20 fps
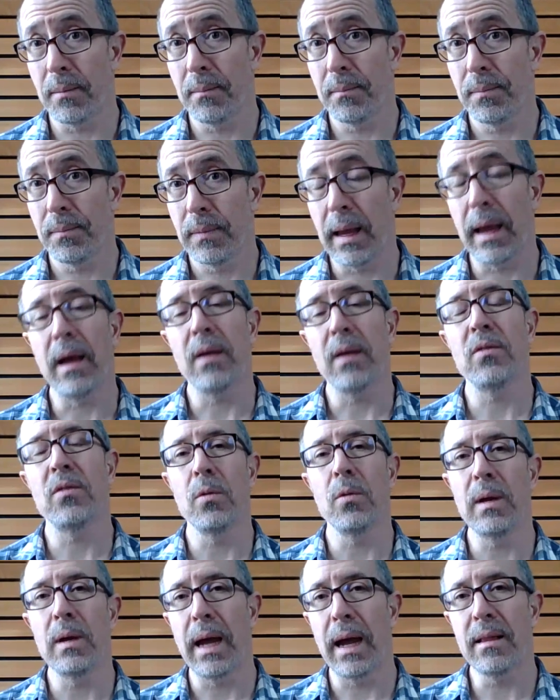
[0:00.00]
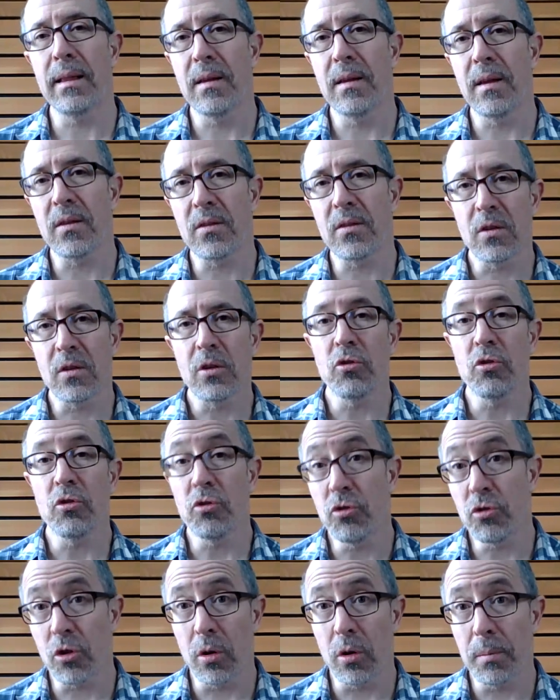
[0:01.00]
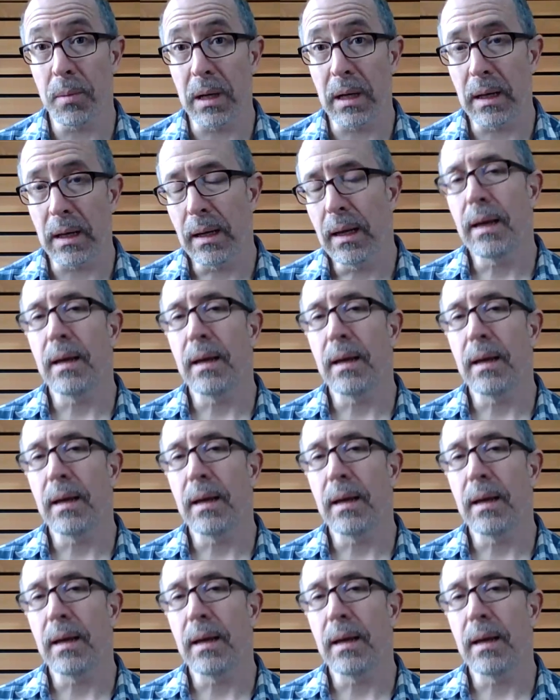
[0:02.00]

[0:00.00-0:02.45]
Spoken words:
Yeah, so get this. Germany